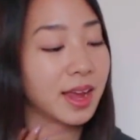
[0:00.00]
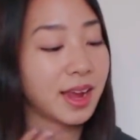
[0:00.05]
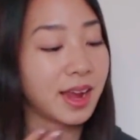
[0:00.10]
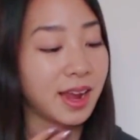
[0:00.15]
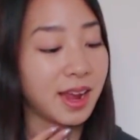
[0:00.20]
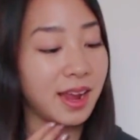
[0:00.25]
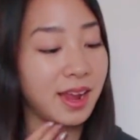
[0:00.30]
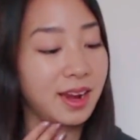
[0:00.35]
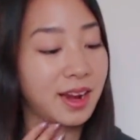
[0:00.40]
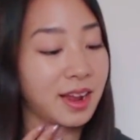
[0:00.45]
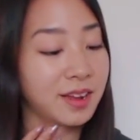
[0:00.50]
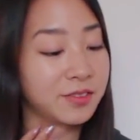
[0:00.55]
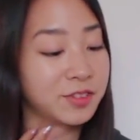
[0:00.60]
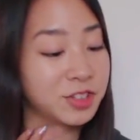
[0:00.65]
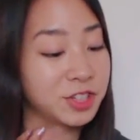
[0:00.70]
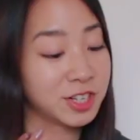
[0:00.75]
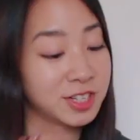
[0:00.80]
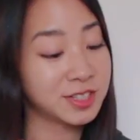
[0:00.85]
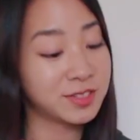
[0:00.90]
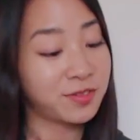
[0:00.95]
and I've
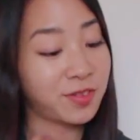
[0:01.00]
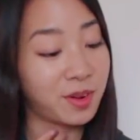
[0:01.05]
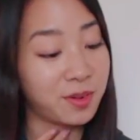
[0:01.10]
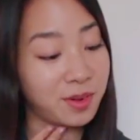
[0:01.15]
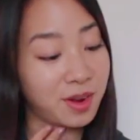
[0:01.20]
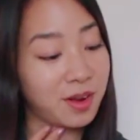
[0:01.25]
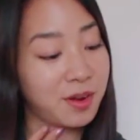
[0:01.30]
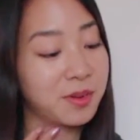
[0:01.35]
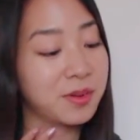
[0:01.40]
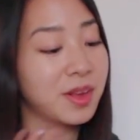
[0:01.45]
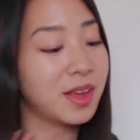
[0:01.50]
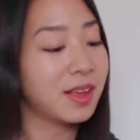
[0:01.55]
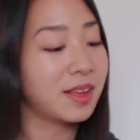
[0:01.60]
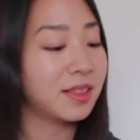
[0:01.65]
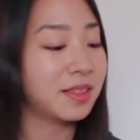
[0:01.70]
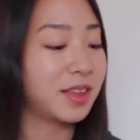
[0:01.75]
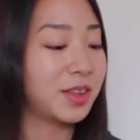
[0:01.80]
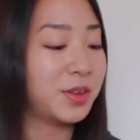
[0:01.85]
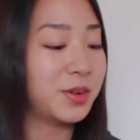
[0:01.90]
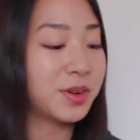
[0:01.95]
just found out
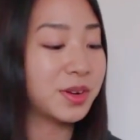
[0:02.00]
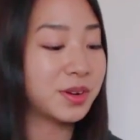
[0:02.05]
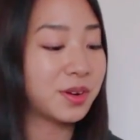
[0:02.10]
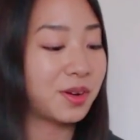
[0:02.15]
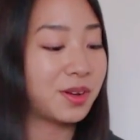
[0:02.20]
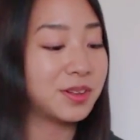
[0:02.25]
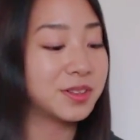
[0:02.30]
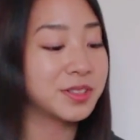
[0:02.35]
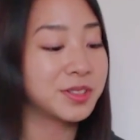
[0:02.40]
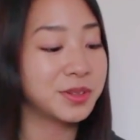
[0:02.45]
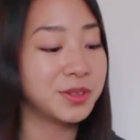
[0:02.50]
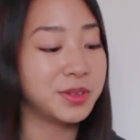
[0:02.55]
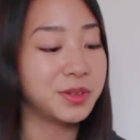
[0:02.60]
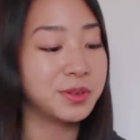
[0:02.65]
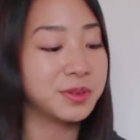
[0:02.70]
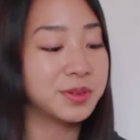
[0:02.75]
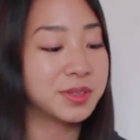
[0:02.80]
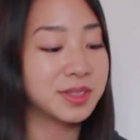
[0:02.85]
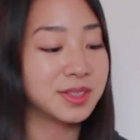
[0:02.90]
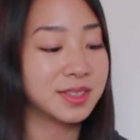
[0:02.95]
that you can also
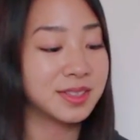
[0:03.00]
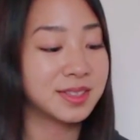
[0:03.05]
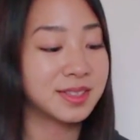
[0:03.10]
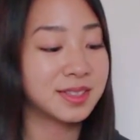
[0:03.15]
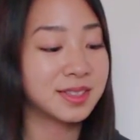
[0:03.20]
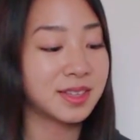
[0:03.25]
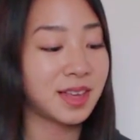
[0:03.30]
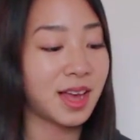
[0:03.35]
use this